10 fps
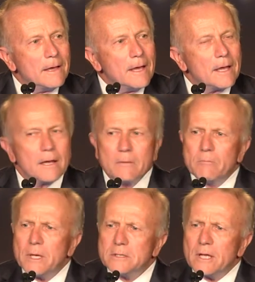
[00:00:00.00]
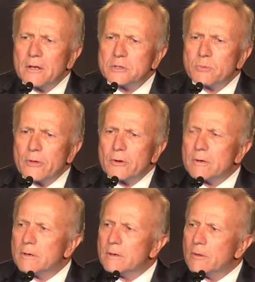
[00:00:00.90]
And I met Dale and his
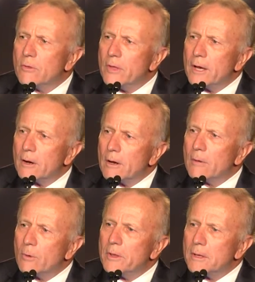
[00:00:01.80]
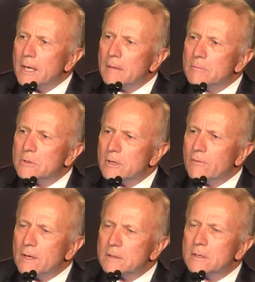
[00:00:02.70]
brother there, when they came to the
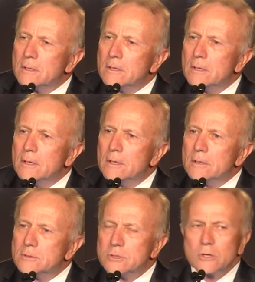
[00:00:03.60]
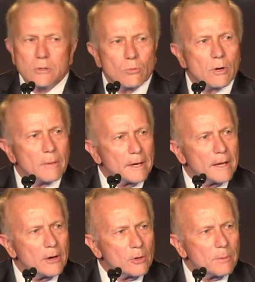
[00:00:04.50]
event, to just learn more about
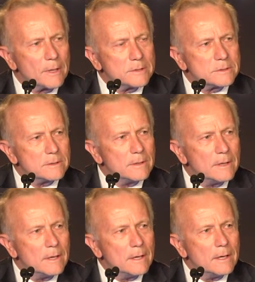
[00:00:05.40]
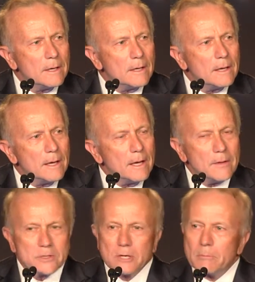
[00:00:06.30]
airplanes.
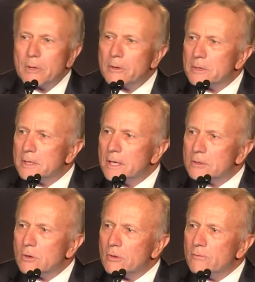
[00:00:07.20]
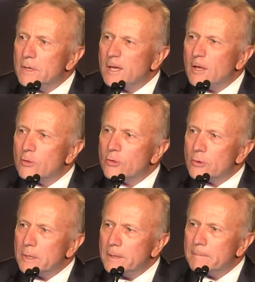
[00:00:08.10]
And they started building a kit called the
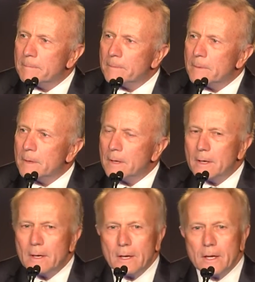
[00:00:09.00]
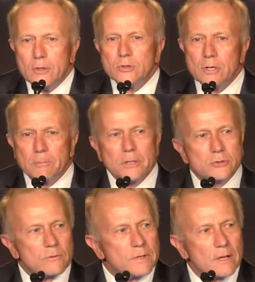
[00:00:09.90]
VK-30. And you saw the
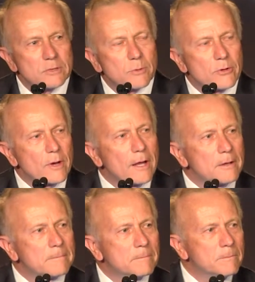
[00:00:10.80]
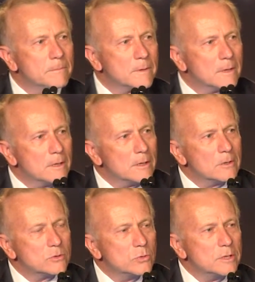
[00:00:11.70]
picture of Dale and his brother Alan.
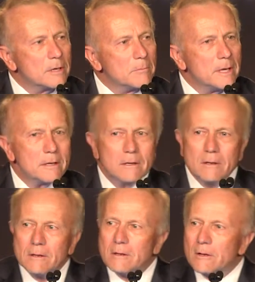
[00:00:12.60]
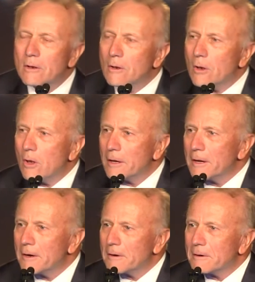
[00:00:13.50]
Two young men, long
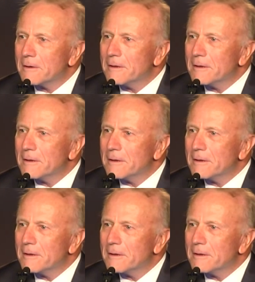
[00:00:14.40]
hair,